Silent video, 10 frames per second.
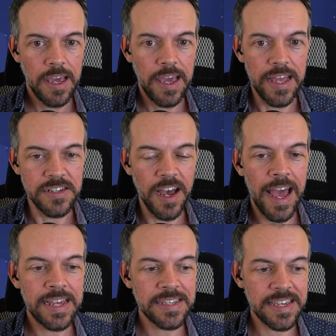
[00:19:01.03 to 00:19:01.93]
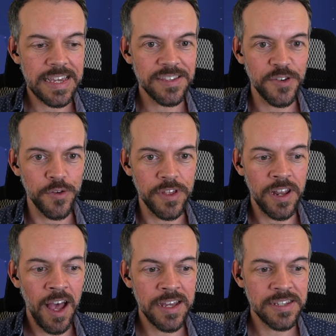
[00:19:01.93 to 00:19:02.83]
And dying is easier than
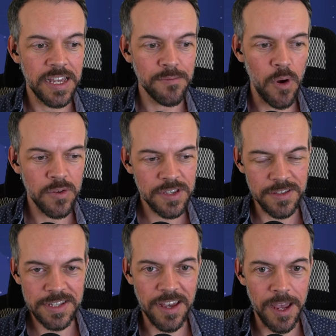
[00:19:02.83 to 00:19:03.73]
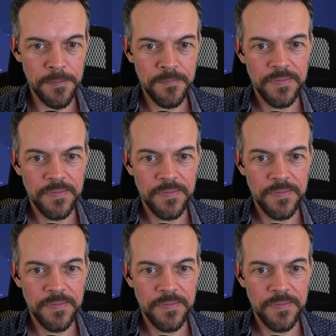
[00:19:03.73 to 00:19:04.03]
hunting most of the time.